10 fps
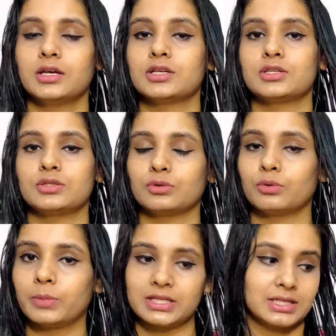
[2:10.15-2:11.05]
So
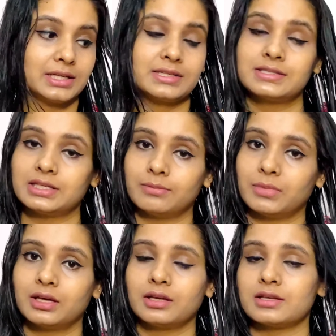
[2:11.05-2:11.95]
basically
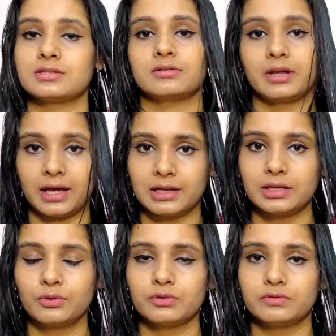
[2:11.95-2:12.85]
steaming is really
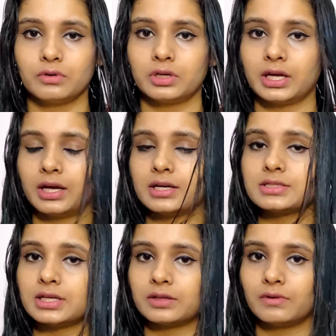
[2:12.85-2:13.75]
good for
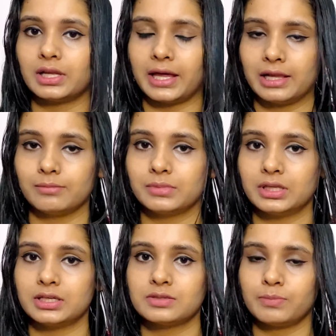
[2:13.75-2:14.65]
hairs. It will help
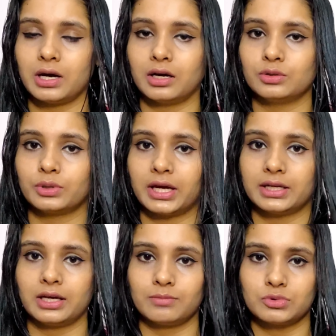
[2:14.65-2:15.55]
the spa to
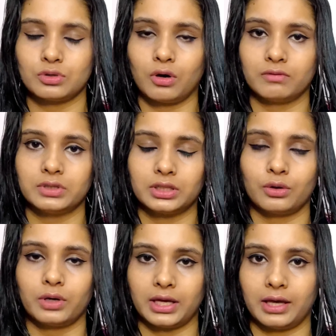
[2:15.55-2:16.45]
get absorbed in
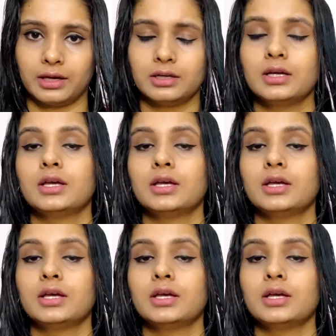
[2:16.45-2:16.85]
your hair.